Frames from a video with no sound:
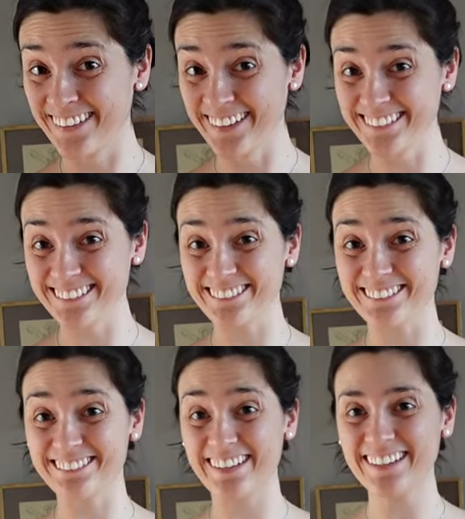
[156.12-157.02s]
things to
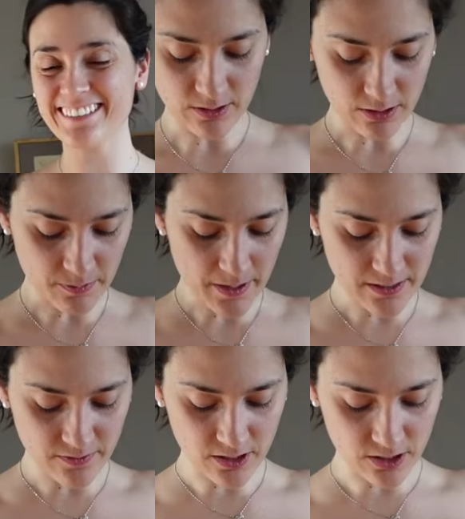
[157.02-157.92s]
correct. Not the
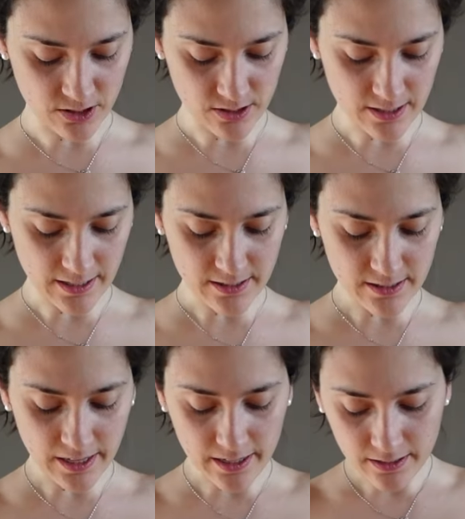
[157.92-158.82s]
best finishes, let's
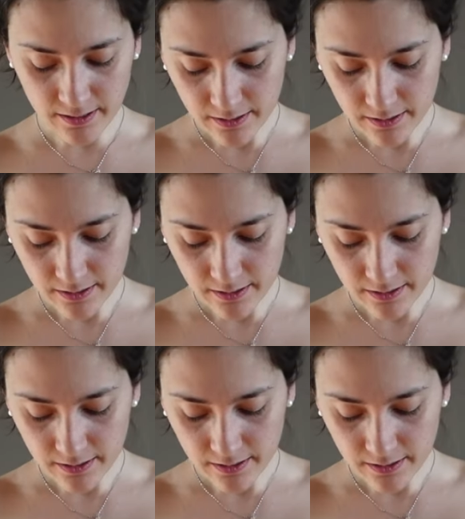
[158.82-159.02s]
say.